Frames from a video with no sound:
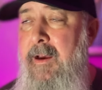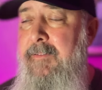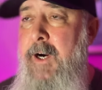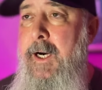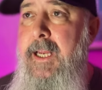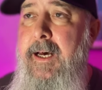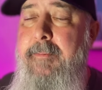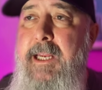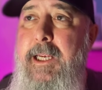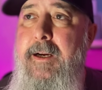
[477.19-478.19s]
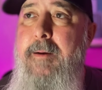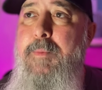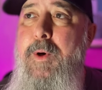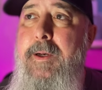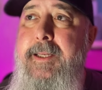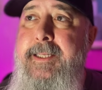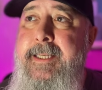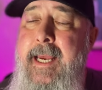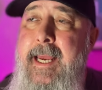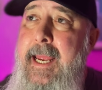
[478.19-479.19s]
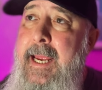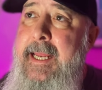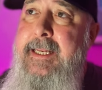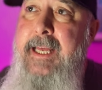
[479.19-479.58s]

of our economy here in Portland. And